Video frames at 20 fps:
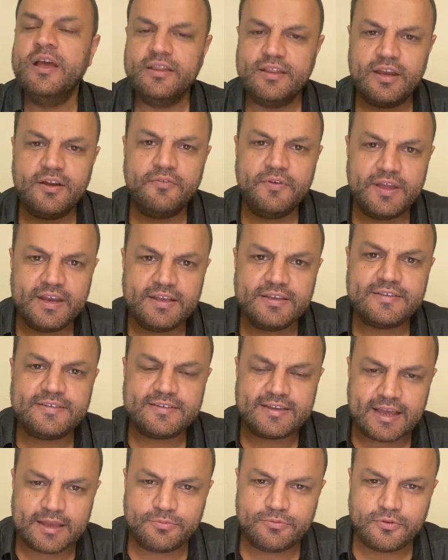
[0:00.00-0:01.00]
There are various
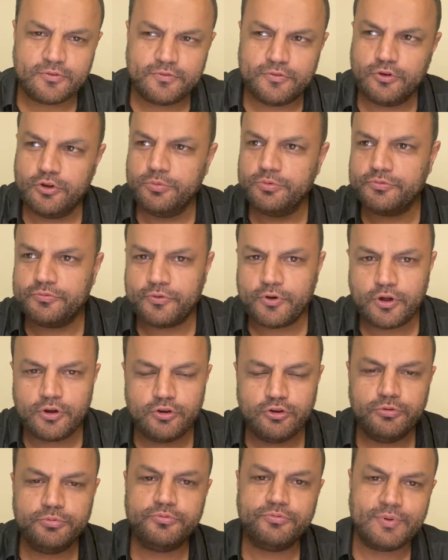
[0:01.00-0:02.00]
types of loops, for
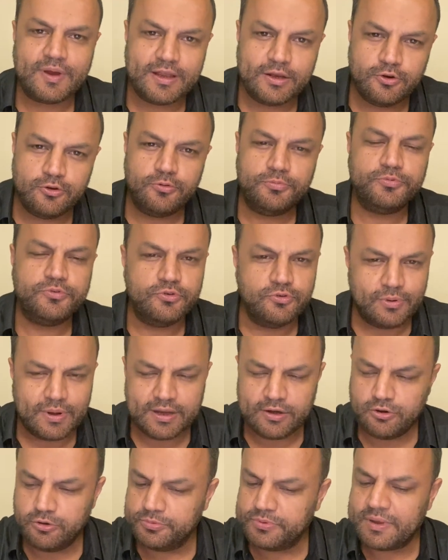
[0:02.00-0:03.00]
loops, while loops, do
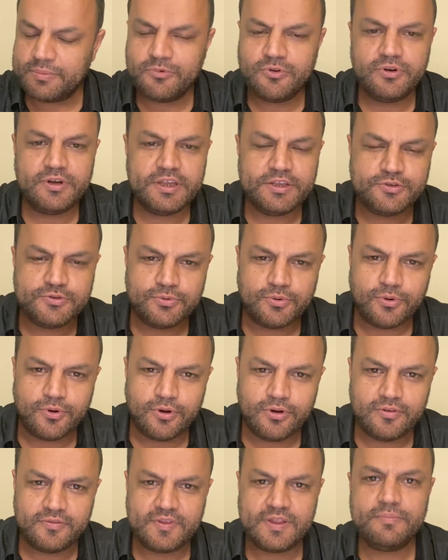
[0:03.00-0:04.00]
while loops. I'm going to teach you
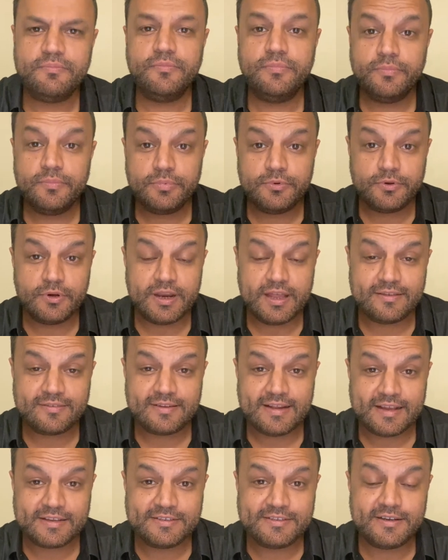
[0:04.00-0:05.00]
all of them. Today's
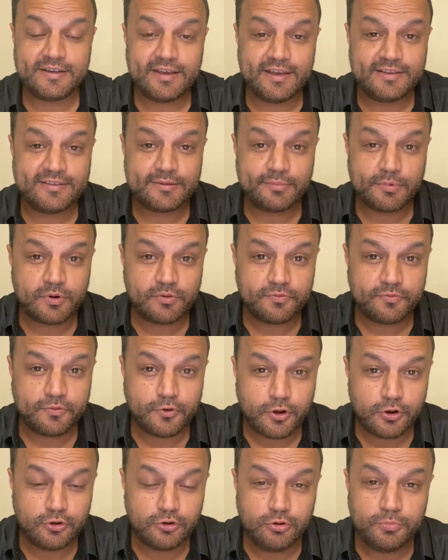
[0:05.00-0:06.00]
lecture is about
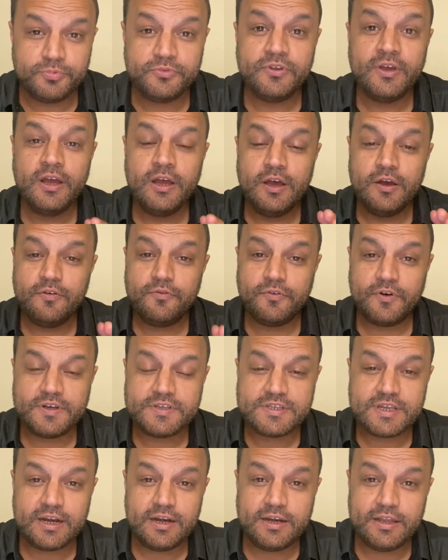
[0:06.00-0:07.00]
for loops.
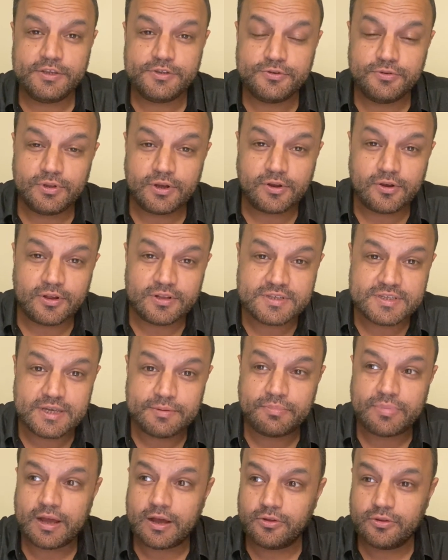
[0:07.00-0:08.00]
First, I'll teach you the
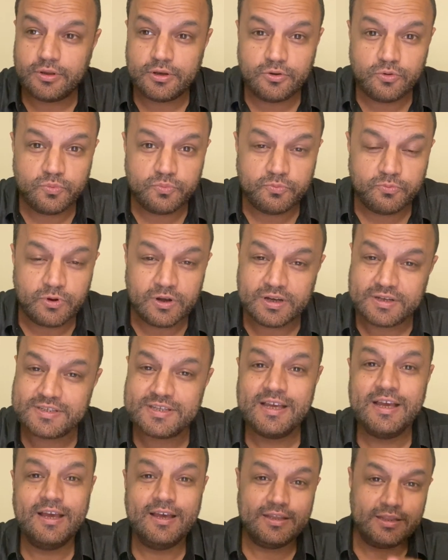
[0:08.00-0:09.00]
concept, how the loop works,
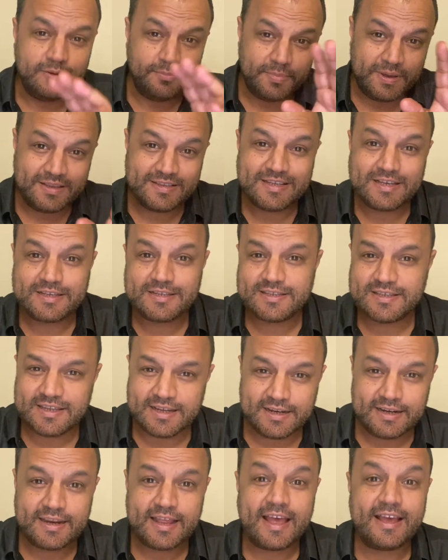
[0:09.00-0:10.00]
the basic
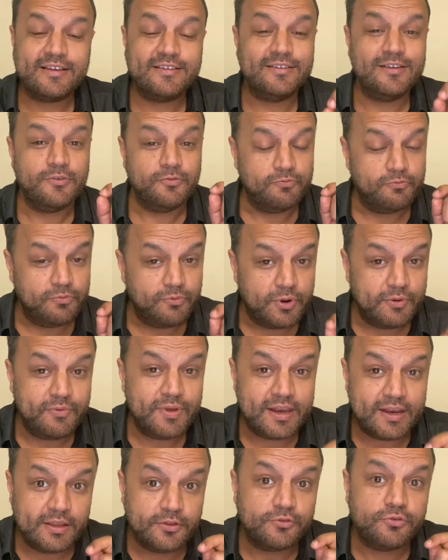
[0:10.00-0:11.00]
syntax, the
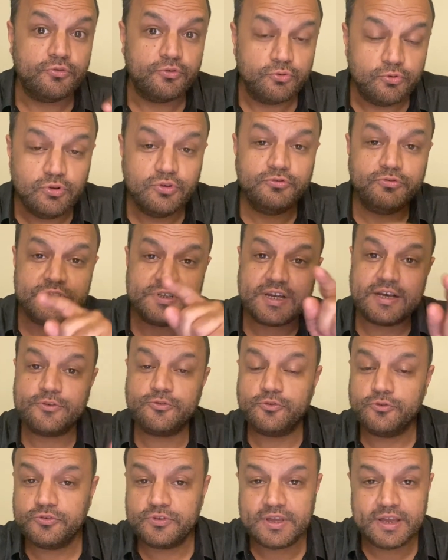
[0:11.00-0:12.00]
various rules which are
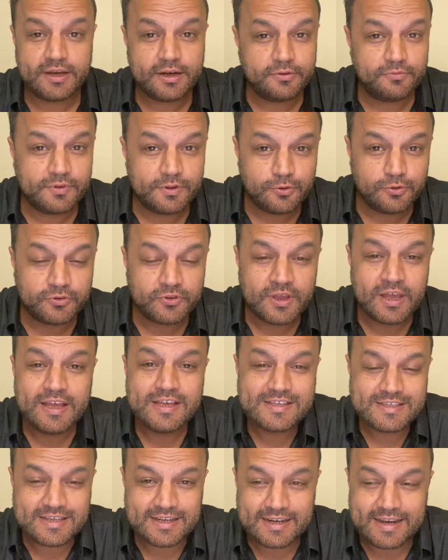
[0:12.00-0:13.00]
associated with those
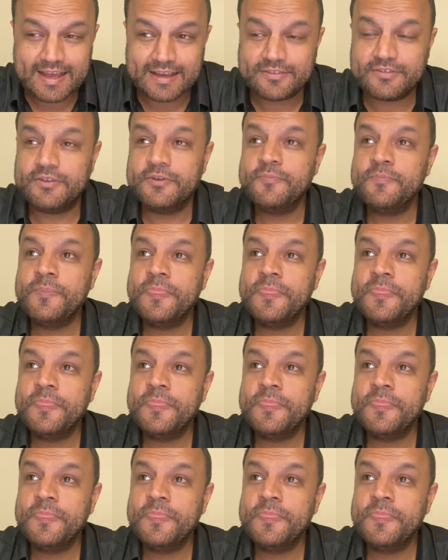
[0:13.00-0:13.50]
syntax.